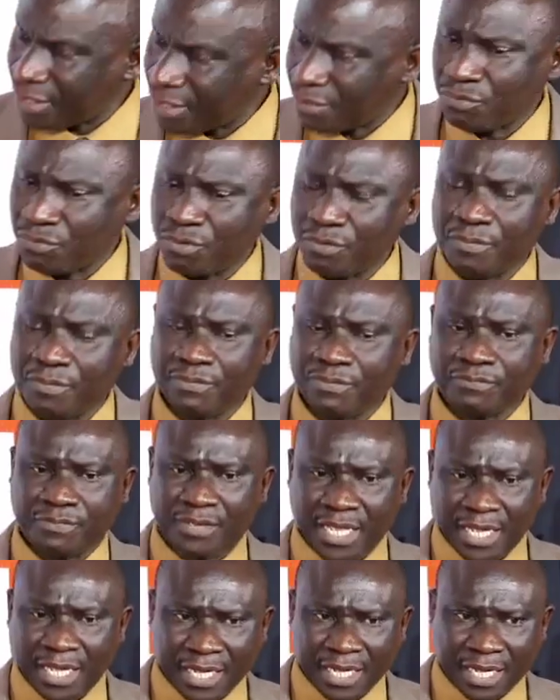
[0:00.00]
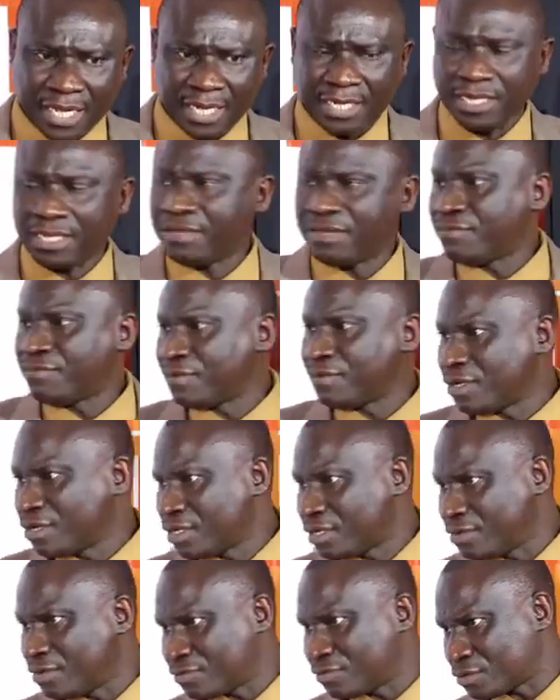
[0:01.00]
it will be fair and
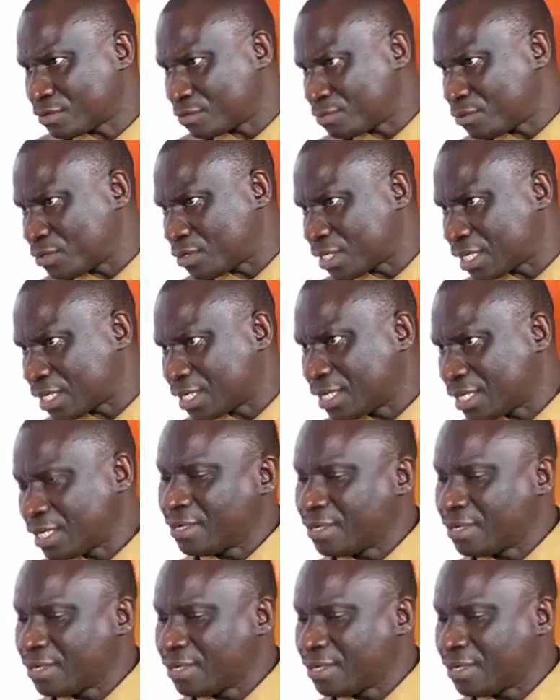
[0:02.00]
evenly distributed.